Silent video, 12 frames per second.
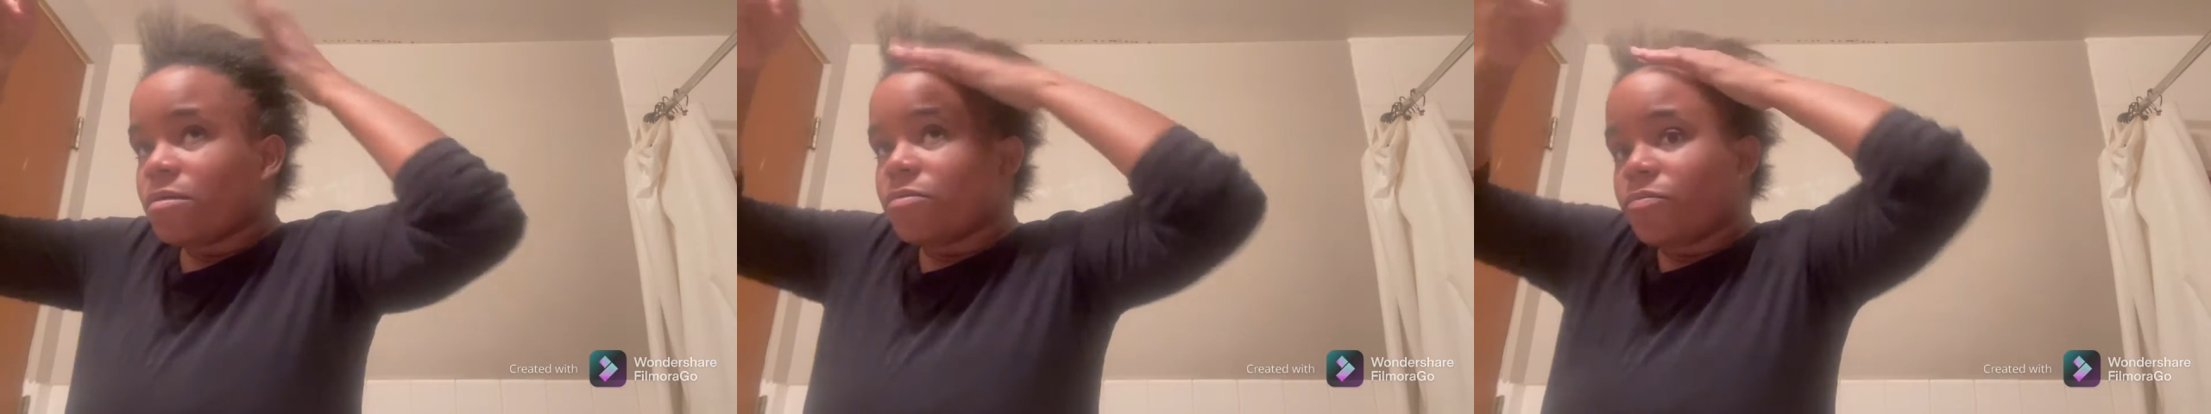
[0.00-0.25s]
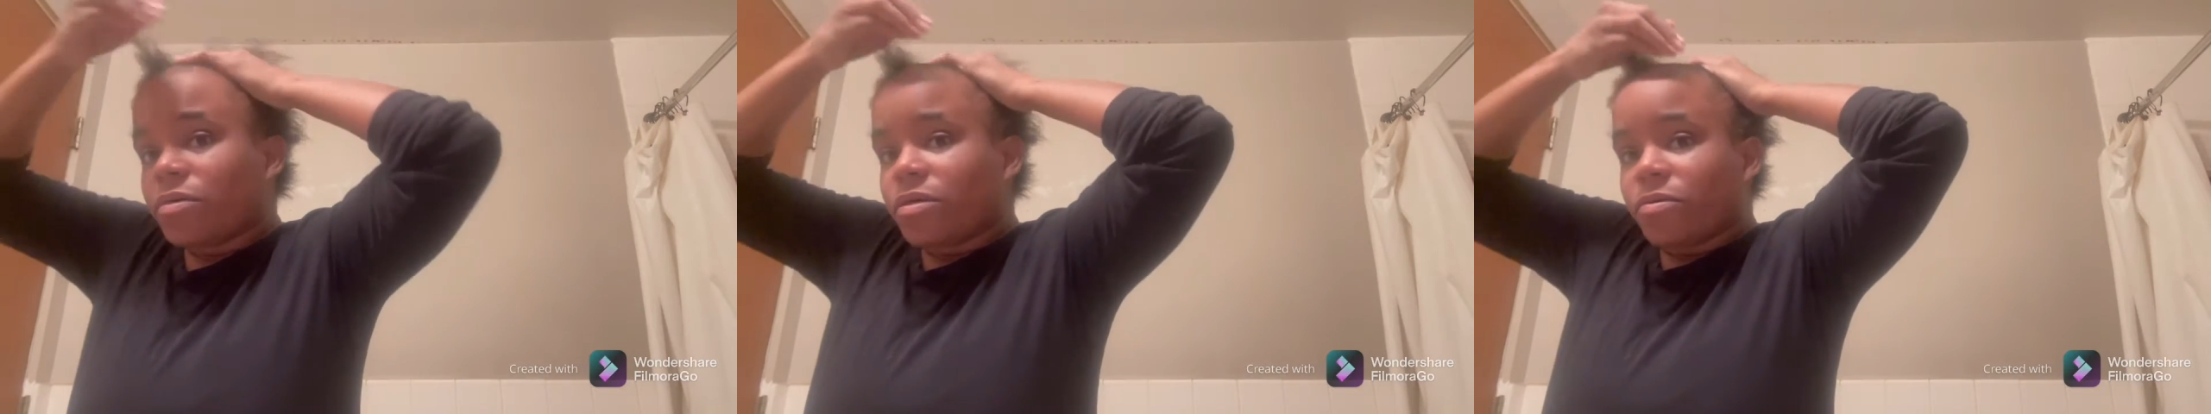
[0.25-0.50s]

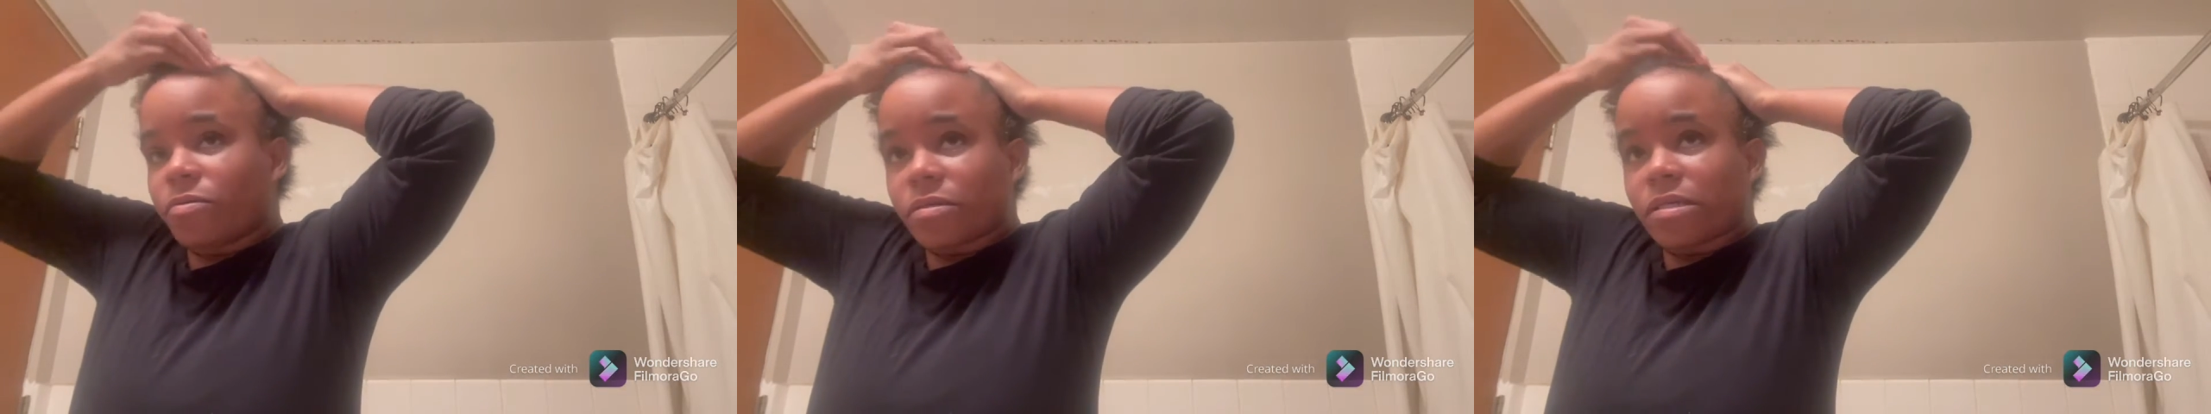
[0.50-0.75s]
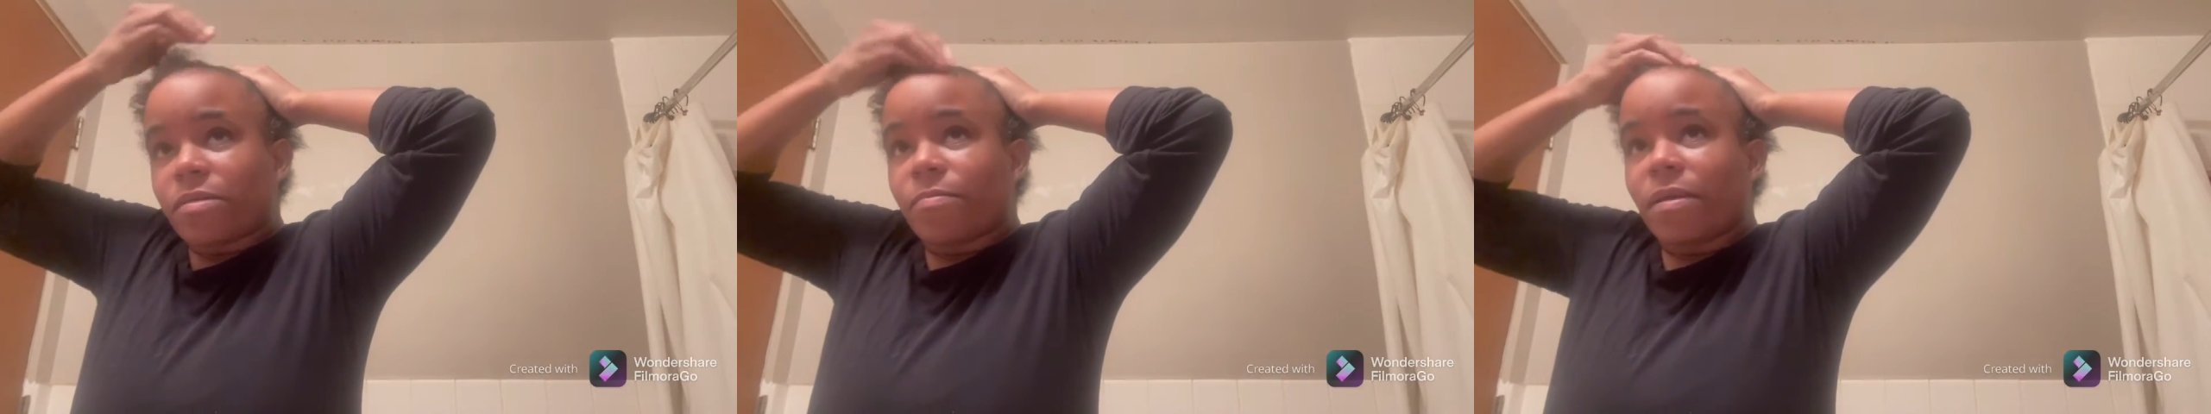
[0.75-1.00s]
will
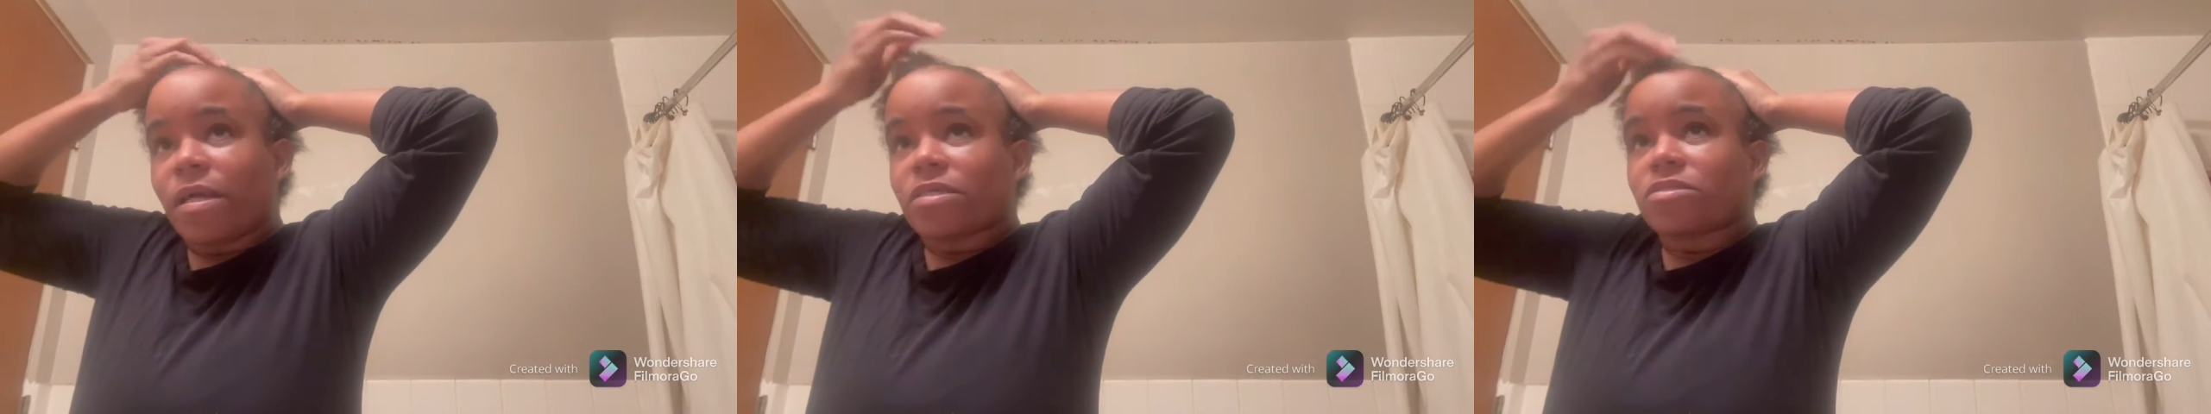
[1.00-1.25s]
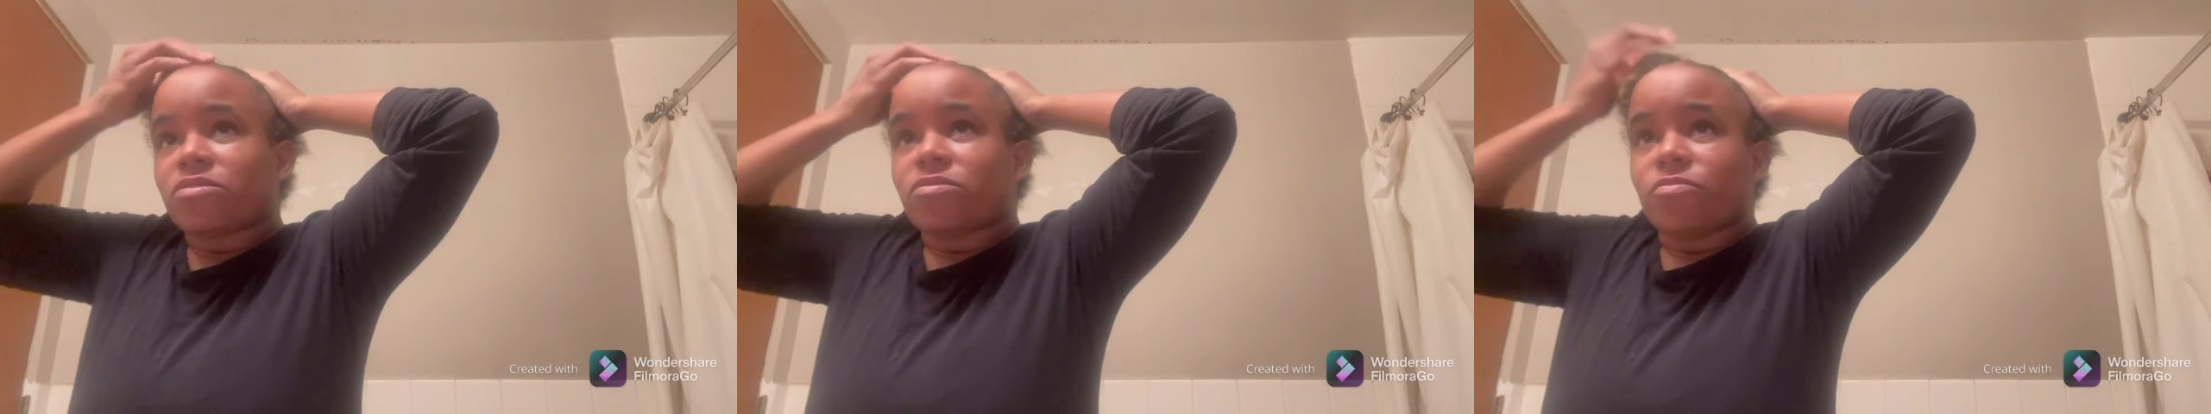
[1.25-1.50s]
get back
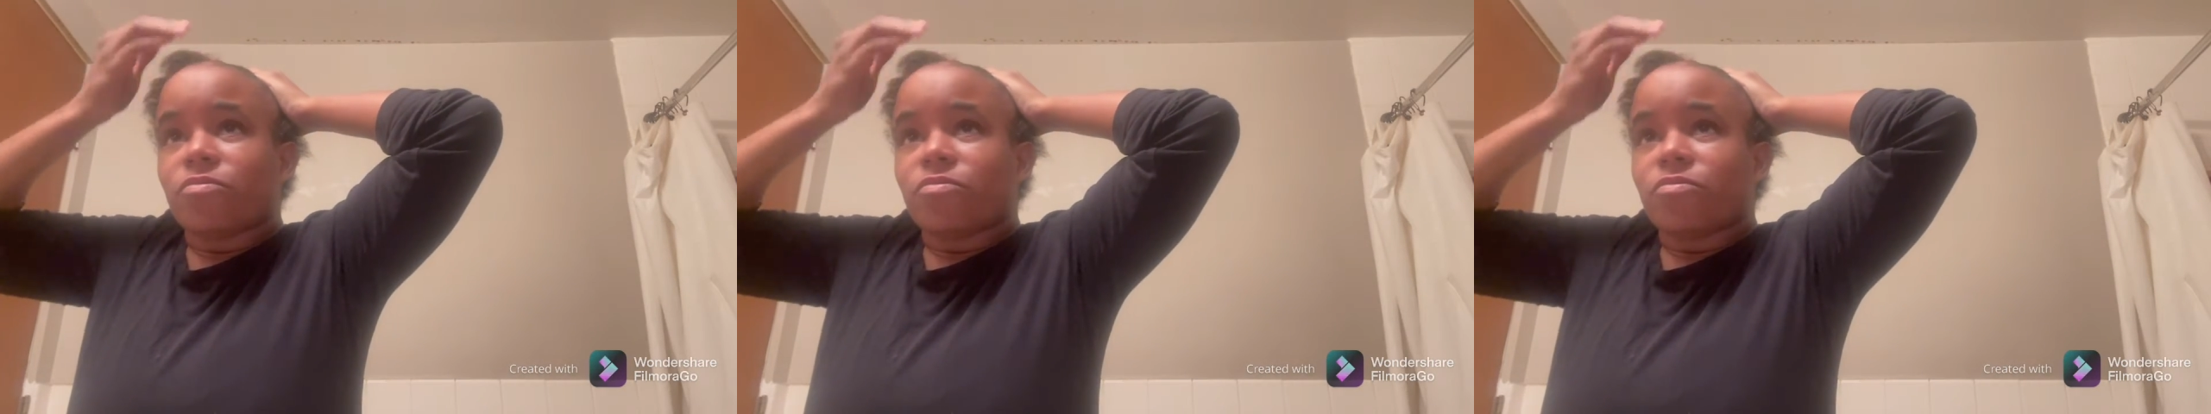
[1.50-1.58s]
to